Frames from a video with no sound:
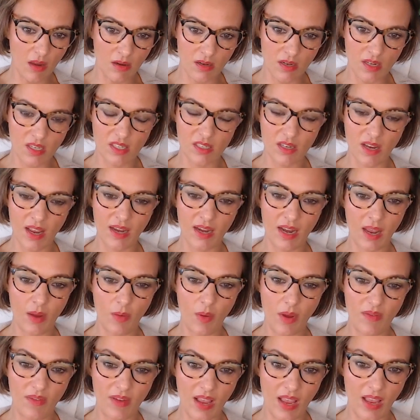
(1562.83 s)
understand how,
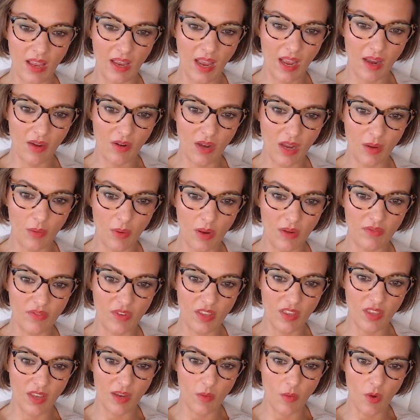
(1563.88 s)
ev- uh, how, how
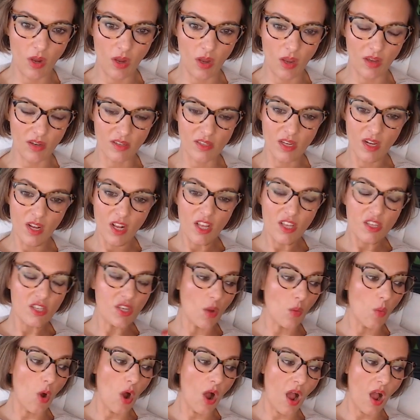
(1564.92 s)
everything works. So
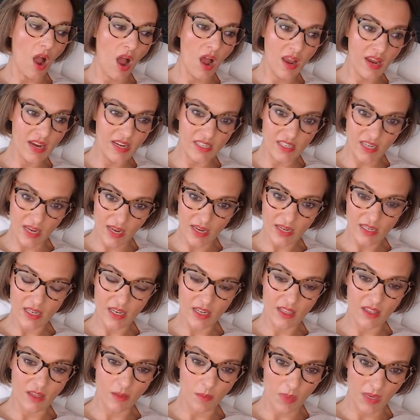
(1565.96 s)
what I did
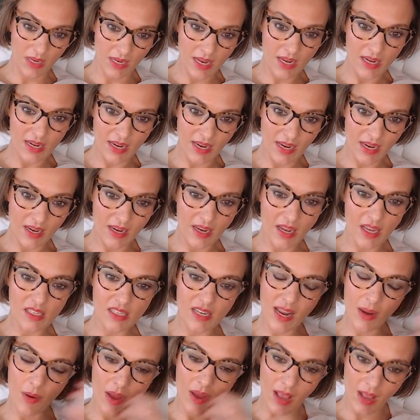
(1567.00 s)
at the beginning has
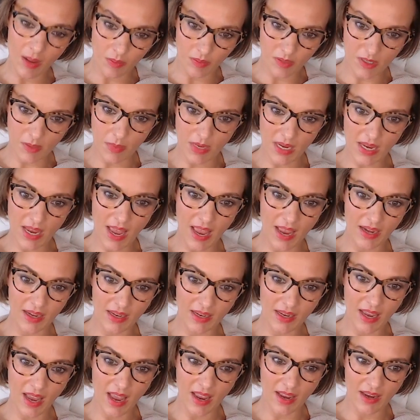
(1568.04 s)
now helped me get
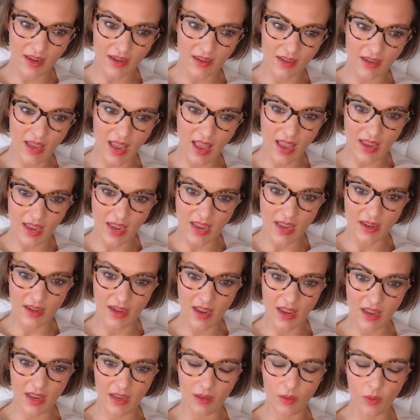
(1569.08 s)
get get here
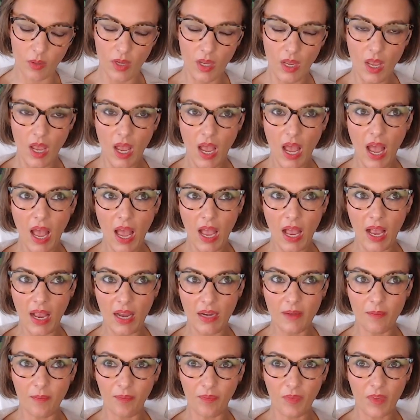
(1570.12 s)
now.
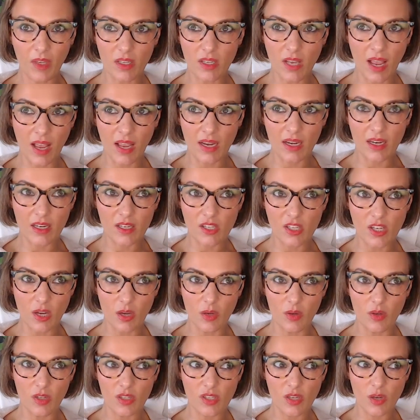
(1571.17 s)
And and
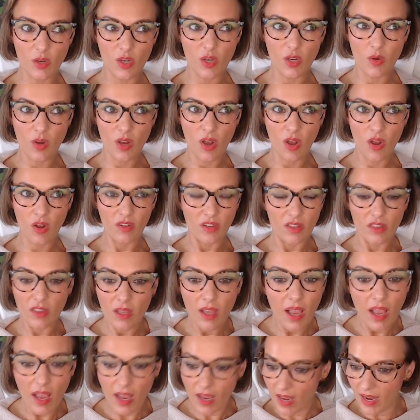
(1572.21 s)
so so you can't th-
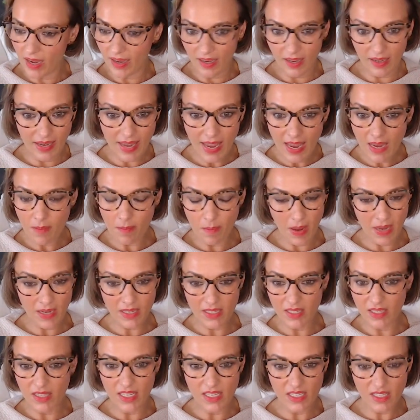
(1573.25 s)
and again back
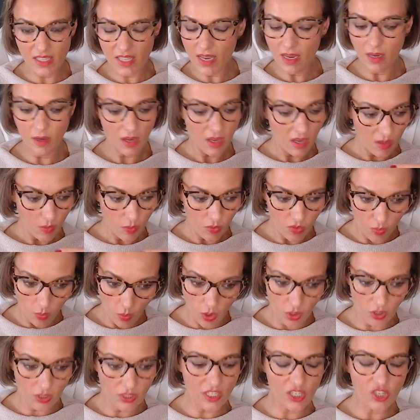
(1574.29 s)
to this thing the
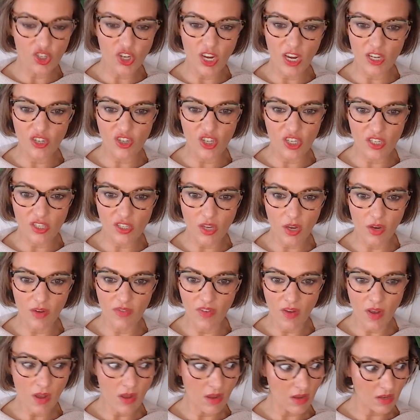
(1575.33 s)
world is changing so
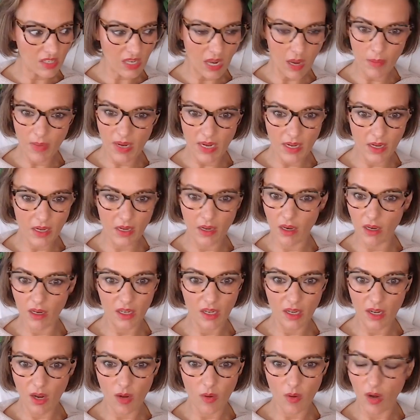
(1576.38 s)
fast i mean you
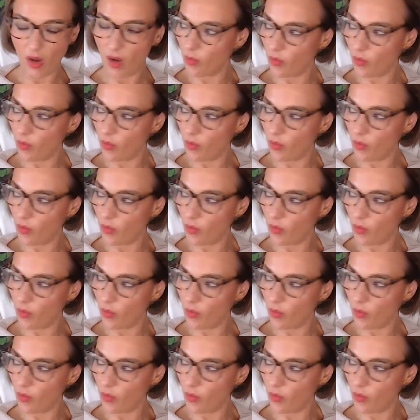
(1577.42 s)
know